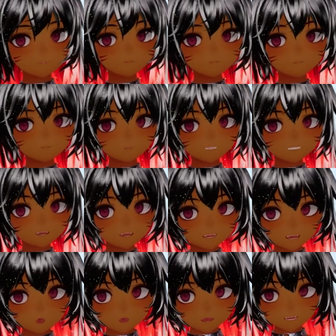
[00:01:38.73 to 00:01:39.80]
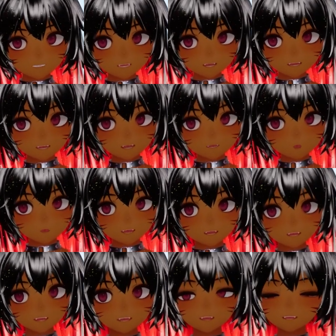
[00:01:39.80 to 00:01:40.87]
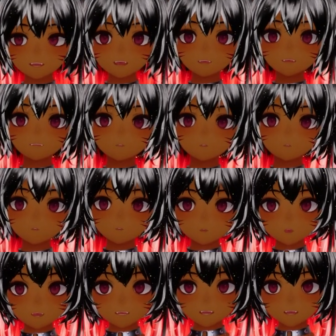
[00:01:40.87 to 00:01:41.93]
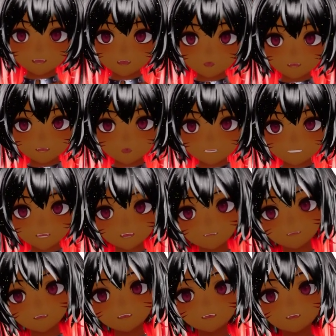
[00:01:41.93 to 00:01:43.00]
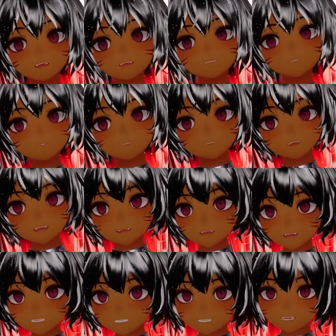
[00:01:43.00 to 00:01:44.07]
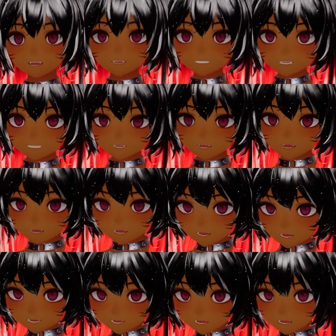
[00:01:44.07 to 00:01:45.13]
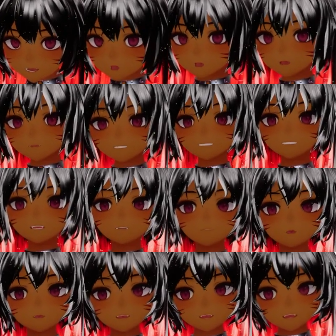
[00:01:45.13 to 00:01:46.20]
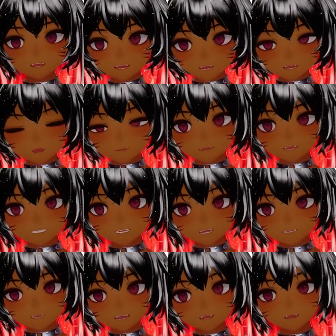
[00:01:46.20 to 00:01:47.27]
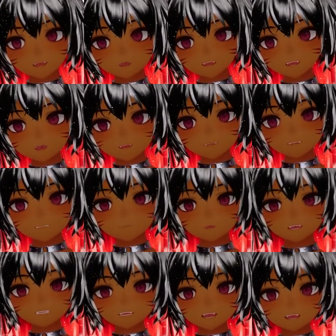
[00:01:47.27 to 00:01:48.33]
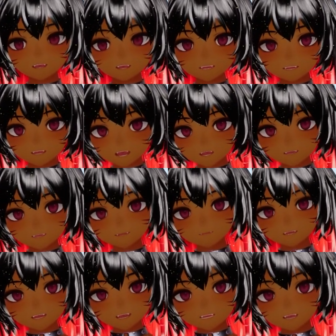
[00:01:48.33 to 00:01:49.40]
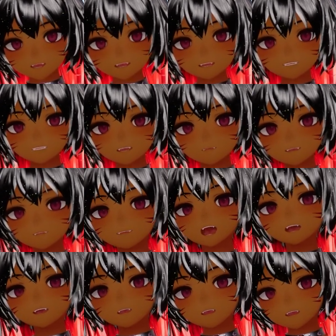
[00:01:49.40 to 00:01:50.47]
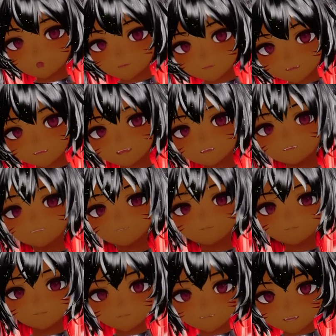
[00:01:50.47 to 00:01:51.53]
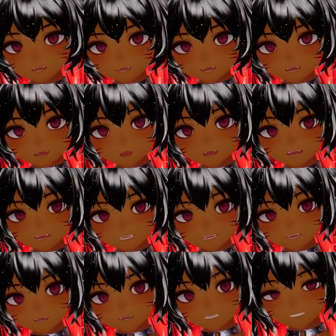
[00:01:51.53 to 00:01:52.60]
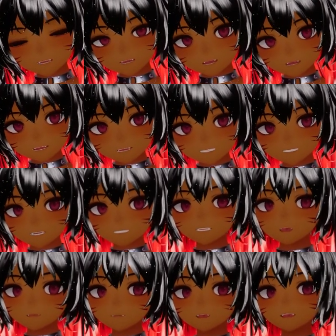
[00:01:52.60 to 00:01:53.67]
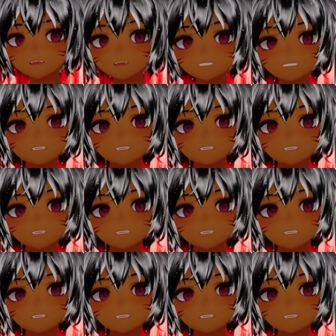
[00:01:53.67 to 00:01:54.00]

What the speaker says: Because without ways to get in and out, you can't really get the stuff you need, and emergency services can't get to you. So you got to give law enforcement and Department of Transportation time to work and clear the roads after the storm passes. So please